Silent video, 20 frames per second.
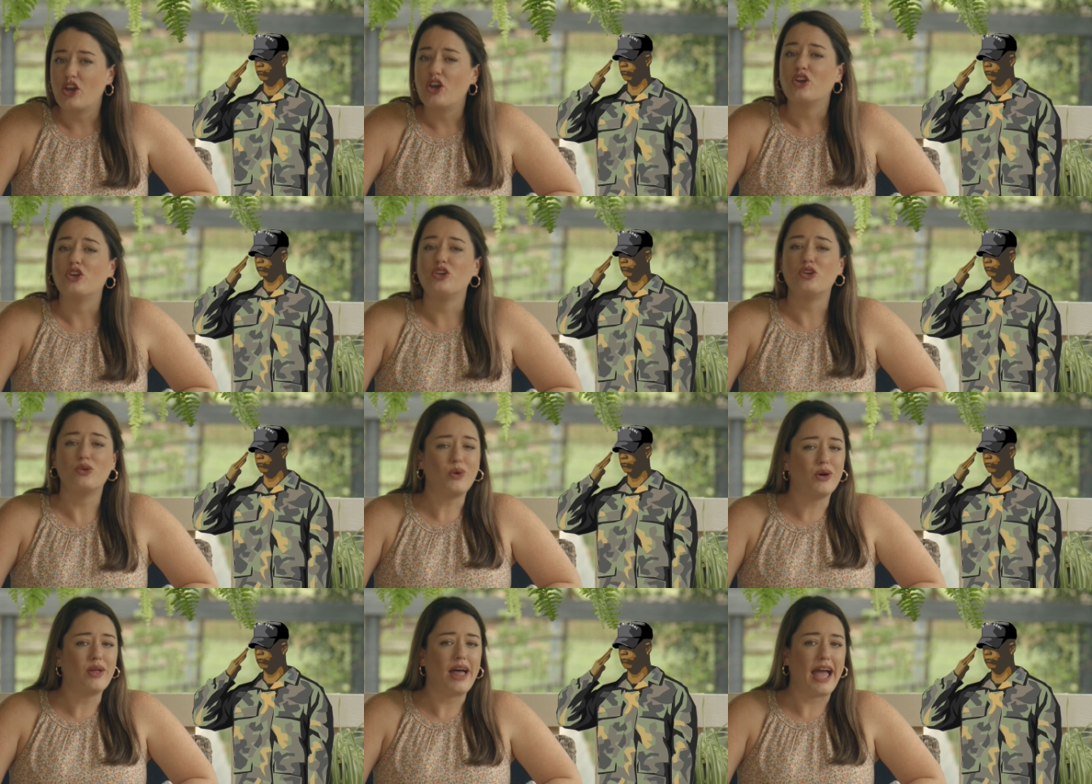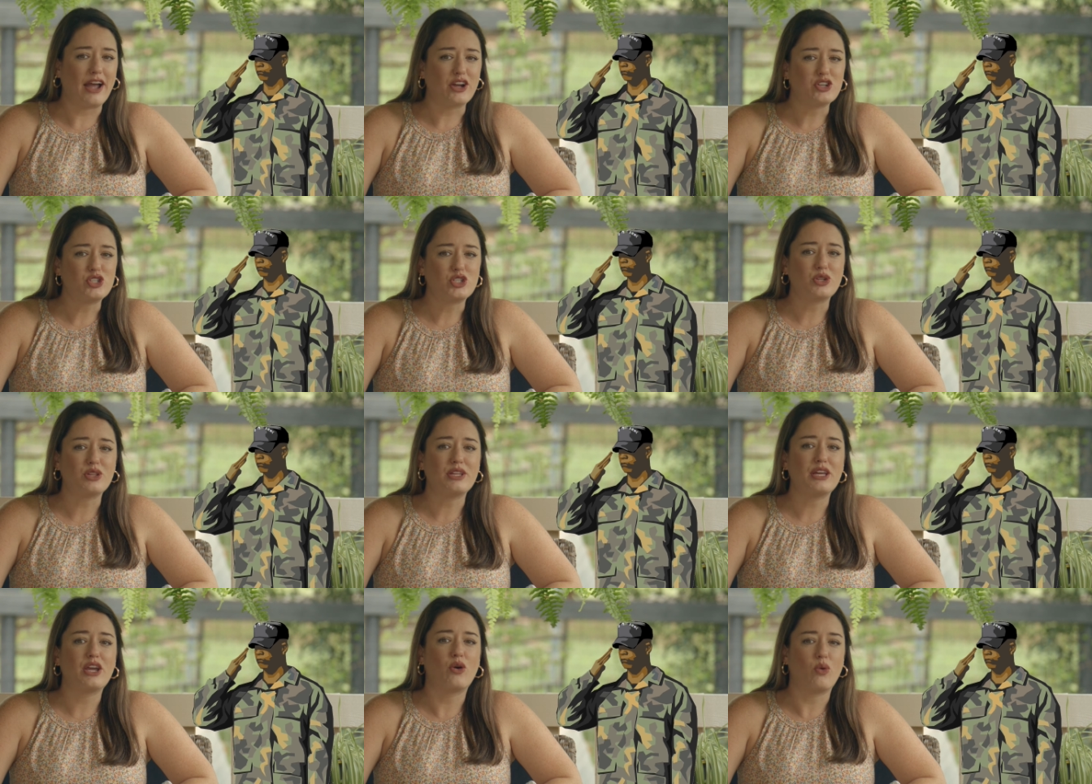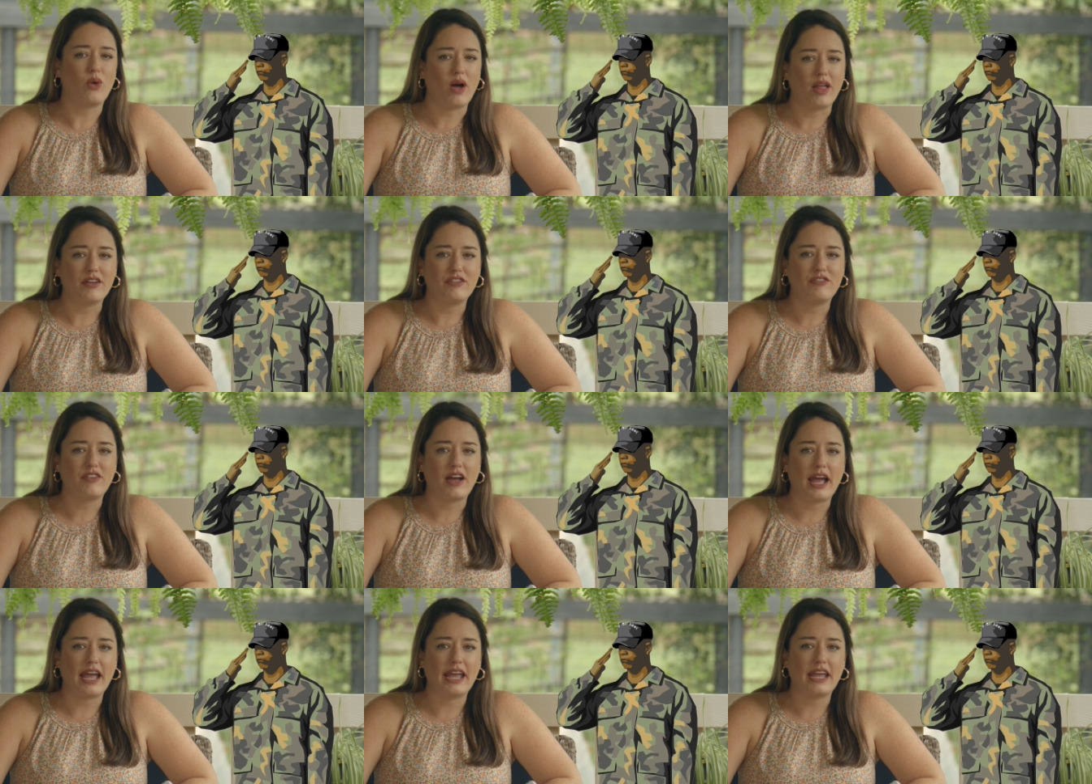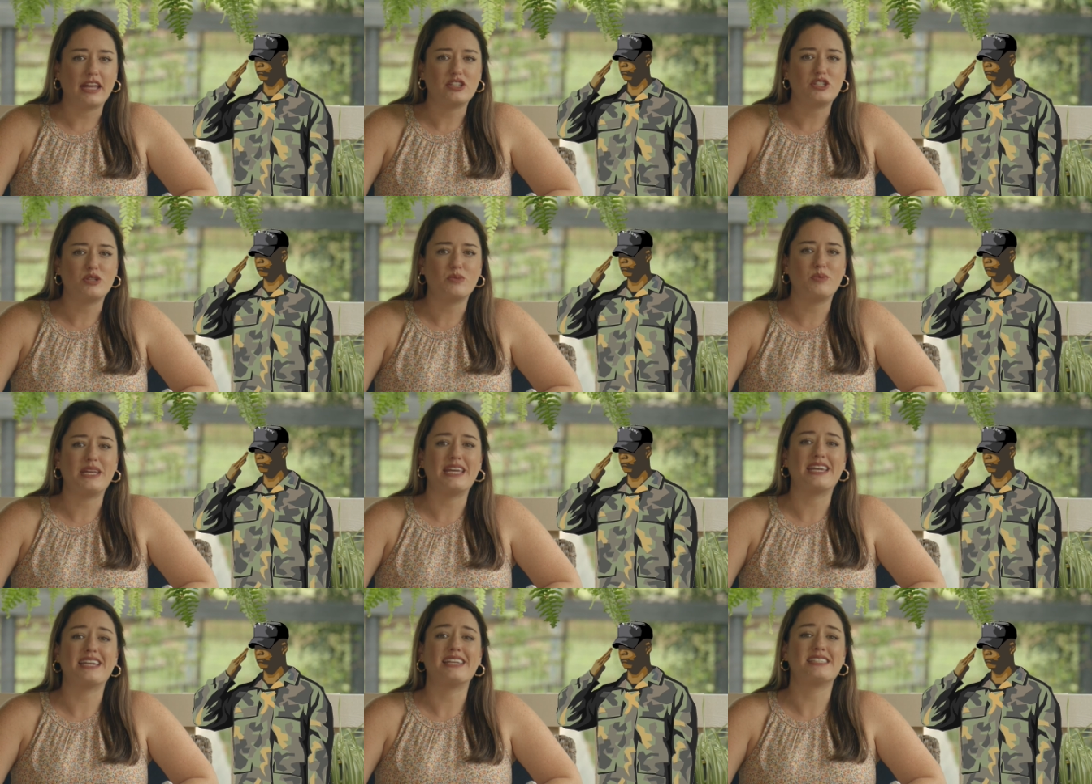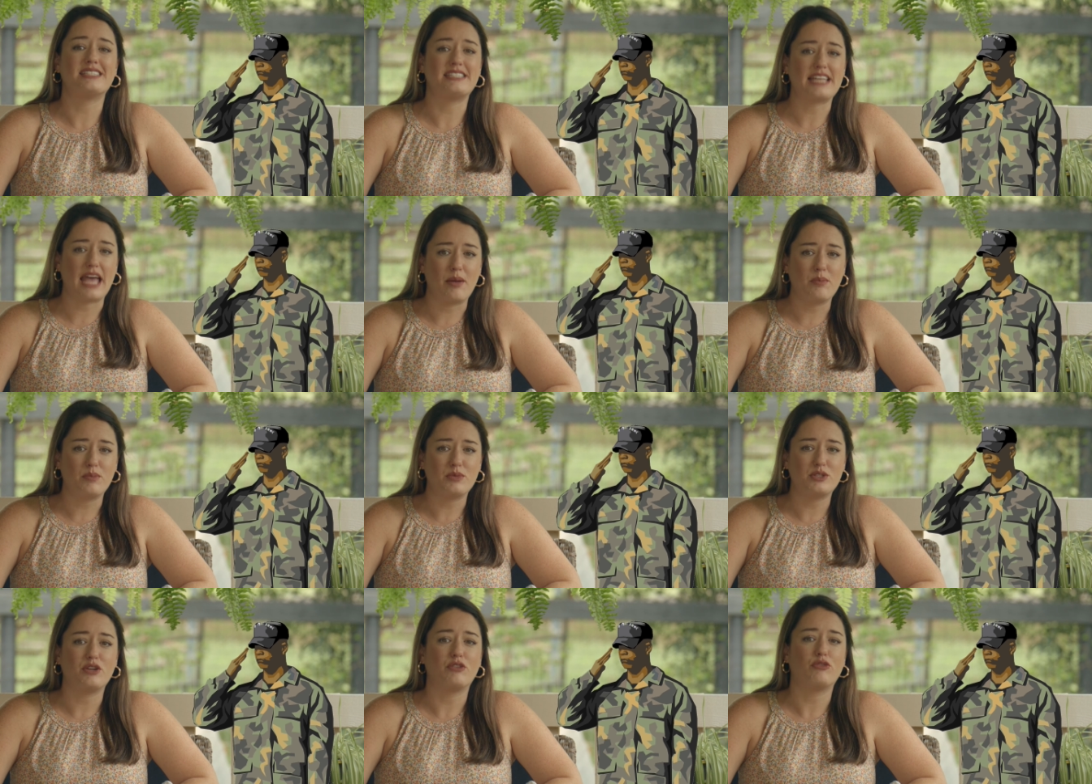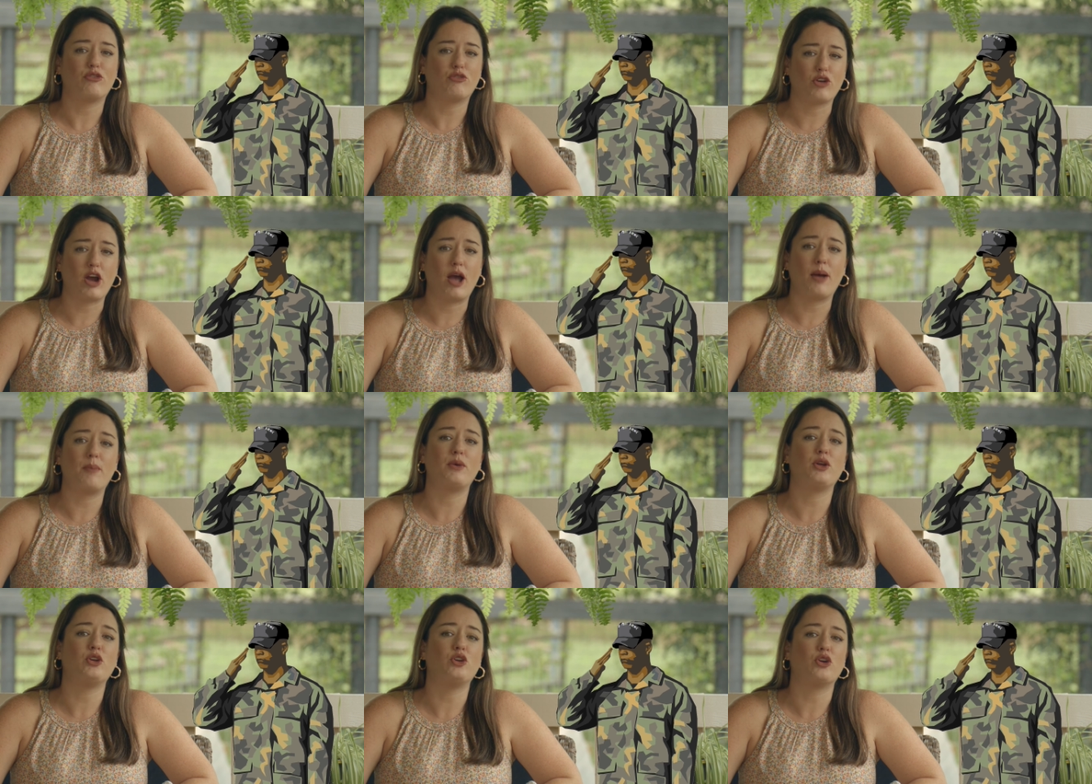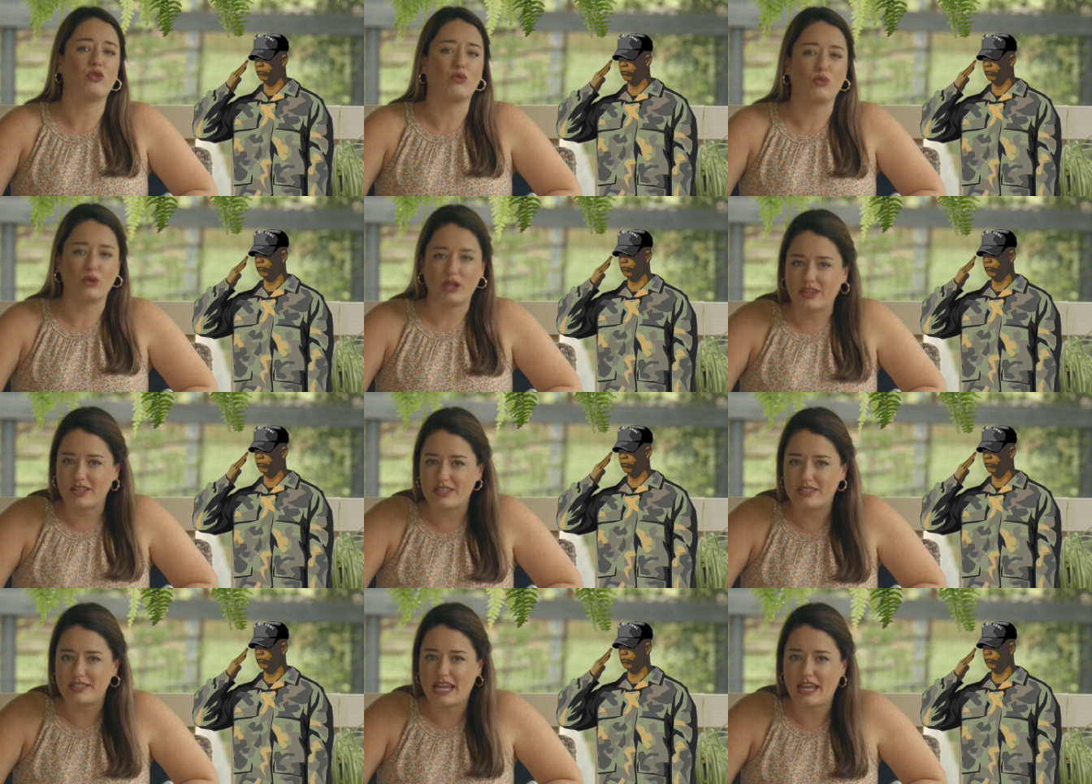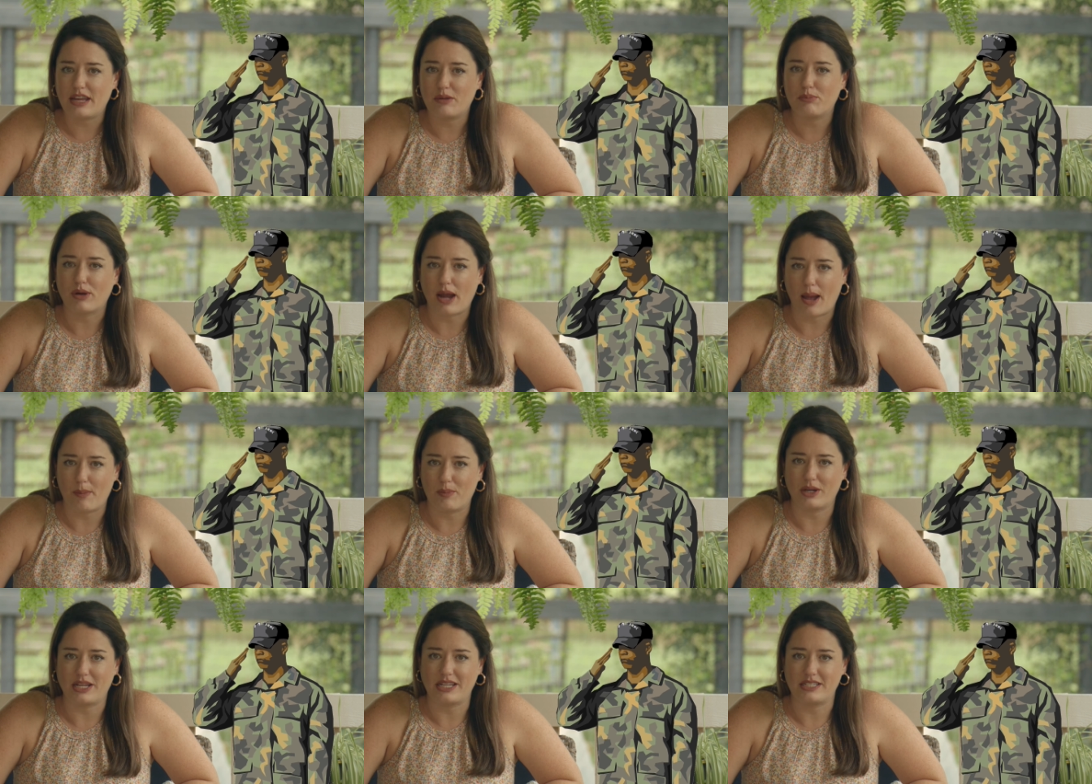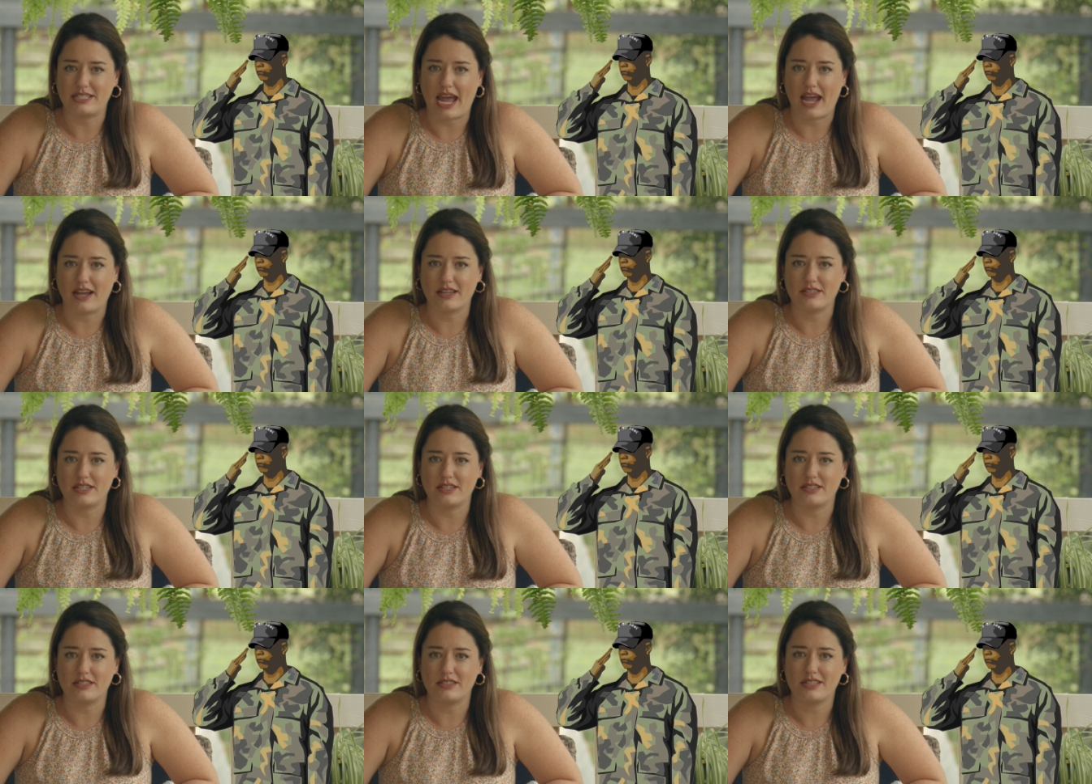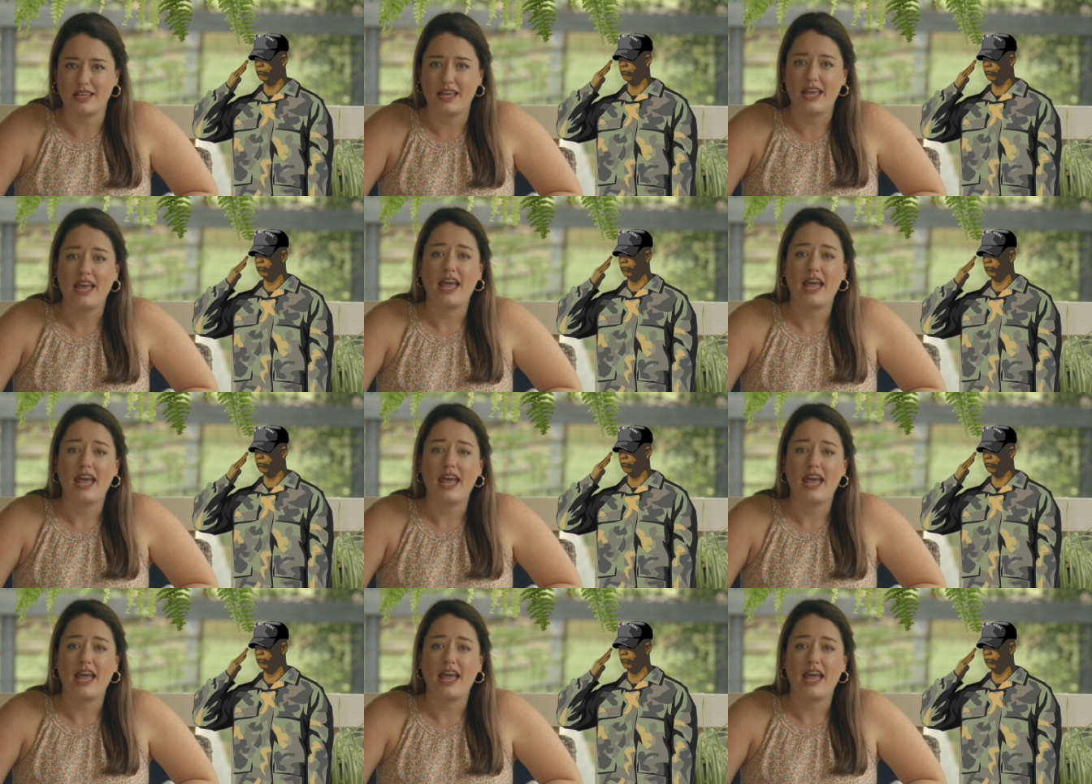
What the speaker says: you will actually qualify to be exempt from your real estate property taxes.